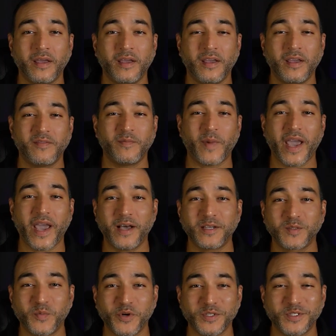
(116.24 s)
if my
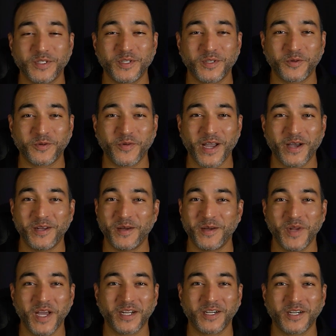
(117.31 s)
house burns to the
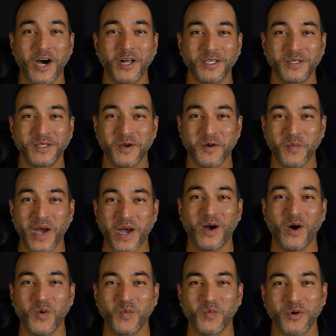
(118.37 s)
ground, I'm not calling
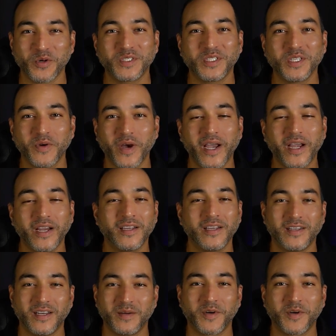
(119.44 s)
my home warranty,
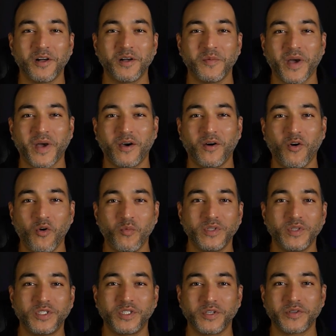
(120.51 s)
right? I'm calling my
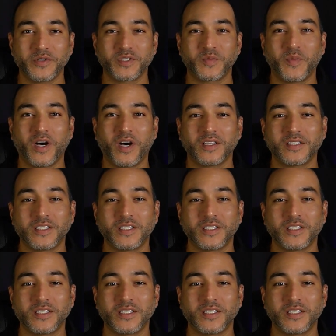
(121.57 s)
home insurance